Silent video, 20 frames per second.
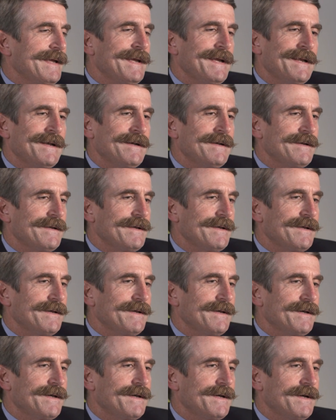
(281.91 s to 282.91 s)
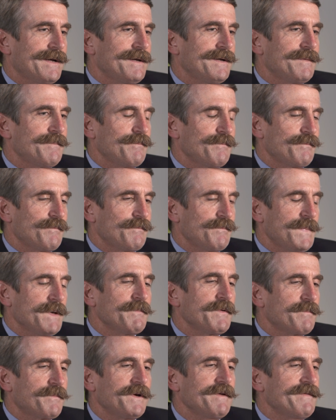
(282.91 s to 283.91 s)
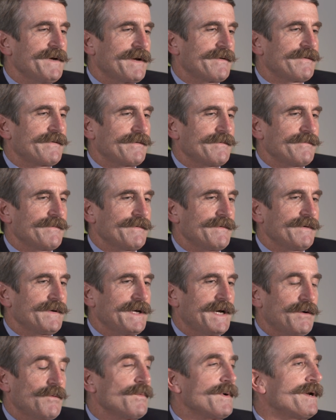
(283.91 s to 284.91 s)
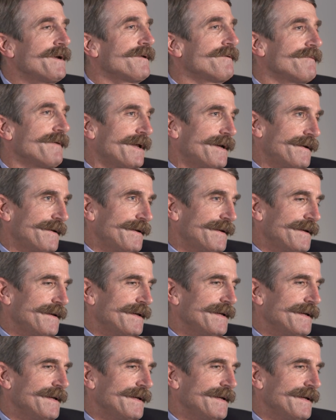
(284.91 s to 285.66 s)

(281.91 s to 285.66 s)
And a number of prefects got wind of it